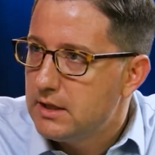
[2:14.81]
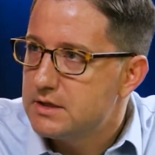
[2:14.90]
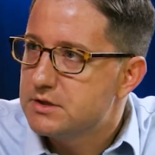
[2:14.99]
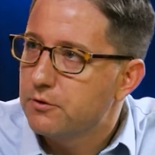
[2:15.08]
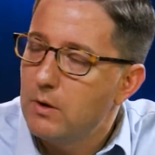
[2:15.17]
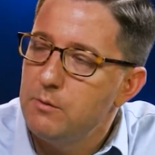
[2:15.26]
And
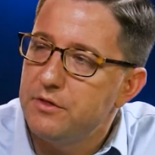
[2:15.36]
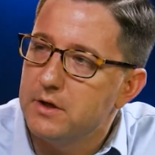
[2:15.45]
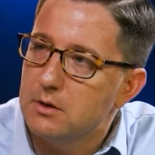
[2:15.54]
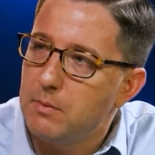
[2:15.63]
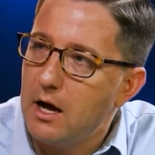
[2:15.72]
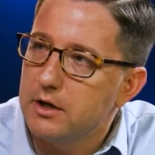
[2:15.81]
so the way we
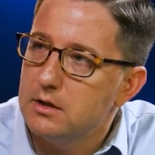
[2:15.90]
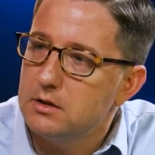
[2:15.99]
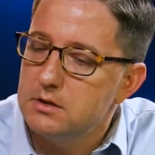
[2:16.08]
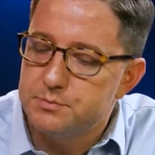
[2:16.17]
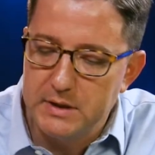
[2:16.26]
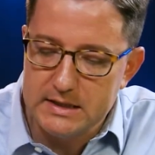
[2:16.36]
think about it
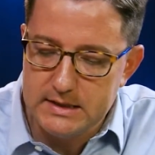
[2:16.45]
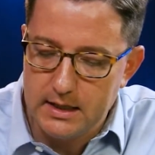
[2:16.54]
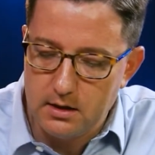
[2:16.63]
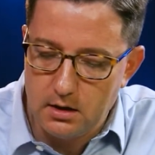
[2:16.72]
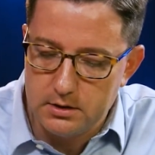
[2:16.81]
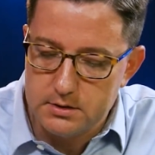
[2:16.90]
is big
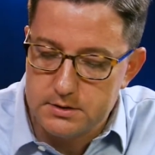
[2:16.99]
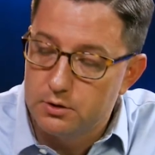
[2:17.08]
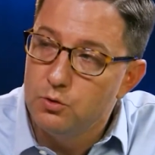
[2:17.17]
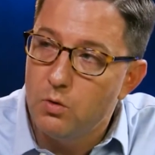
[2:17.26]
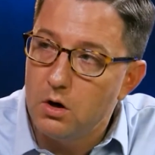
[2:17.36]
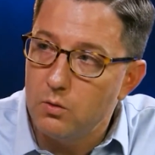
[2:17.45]
data is who,
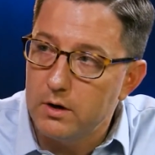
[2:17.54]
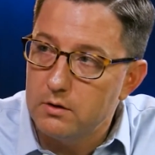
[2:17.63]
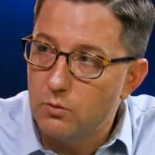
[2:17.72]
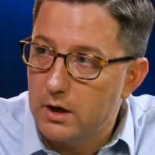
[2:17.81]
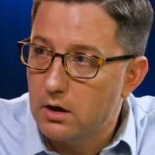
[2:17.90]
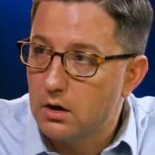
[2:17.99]
what, when,
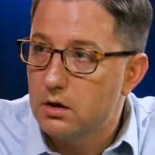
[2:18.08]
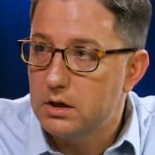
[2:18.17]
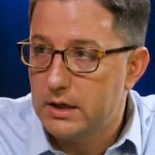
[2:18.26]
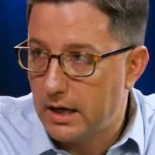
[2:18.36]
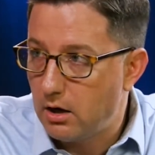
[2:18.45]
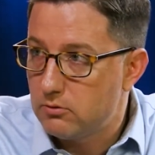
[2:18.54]
where, and
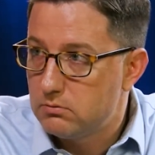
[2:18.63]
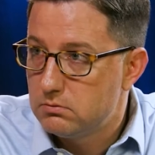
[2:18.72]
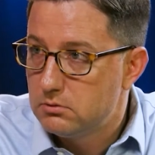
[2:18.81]
how.